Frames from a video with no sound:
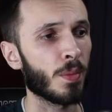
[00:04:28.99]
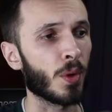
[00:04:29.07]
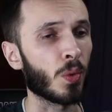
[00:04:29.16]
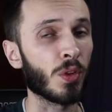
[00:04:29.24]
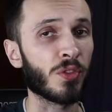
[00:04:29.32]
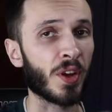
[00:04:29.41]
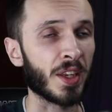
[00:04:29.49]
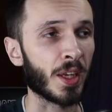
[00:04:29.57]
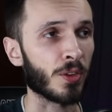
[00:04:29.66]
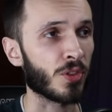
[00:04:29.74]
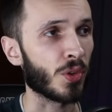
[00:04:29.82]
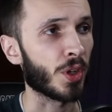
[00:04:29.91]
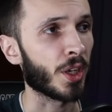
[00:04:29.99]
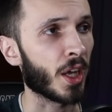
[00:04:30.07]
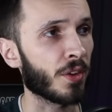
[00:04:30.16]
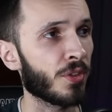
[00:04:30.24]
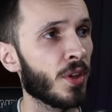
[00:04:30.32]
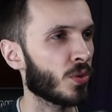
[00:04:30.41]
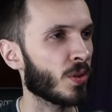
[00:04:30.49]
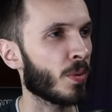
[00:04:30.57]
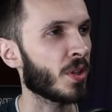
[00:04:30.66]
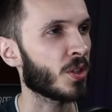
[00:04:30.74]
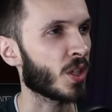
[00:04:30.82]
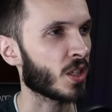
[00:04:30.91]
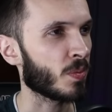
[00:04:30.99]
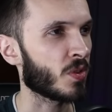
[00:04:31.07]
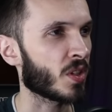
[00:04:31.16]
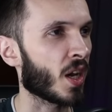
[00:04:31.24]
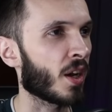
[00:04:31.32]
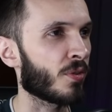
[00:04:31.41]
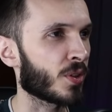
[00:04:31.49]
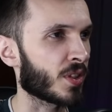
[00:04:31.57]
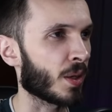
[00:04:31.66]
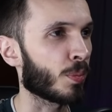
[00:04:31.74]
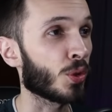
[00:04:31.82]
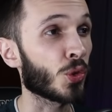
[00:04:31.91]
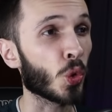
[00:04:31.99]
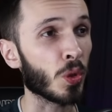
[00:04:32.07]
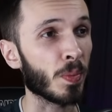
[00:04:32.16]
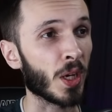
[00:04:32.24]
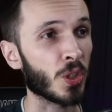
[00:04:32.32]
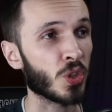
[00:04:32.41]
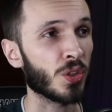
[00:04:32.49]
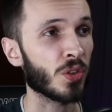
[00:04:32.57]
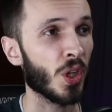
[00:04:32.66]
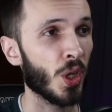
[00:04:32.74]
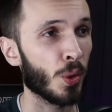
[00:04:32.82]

But we'll find out soon enough. Some of the adjustments are, for example, Toy Merchant,